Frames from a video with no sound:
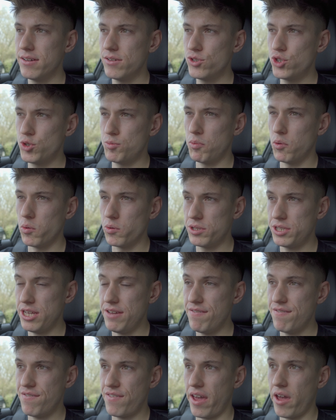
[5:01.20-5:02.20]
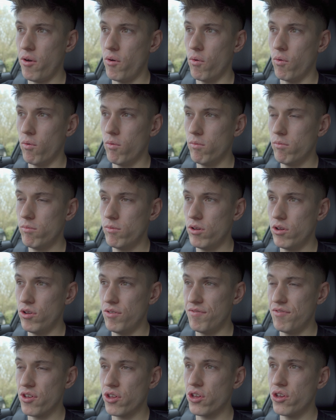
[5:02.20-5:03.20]
sporty feel
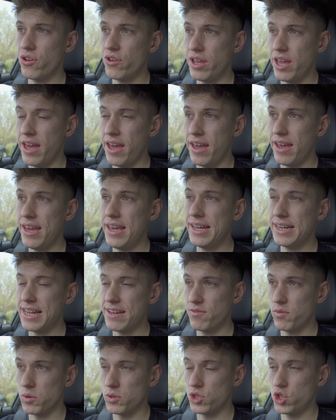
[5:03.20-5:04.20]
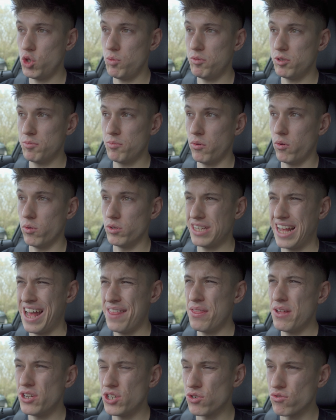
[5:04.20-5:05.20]
of the Goodyear Eagle F1 Super Sports
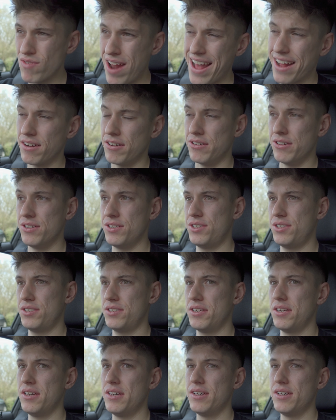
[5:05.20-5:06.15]
and the directness.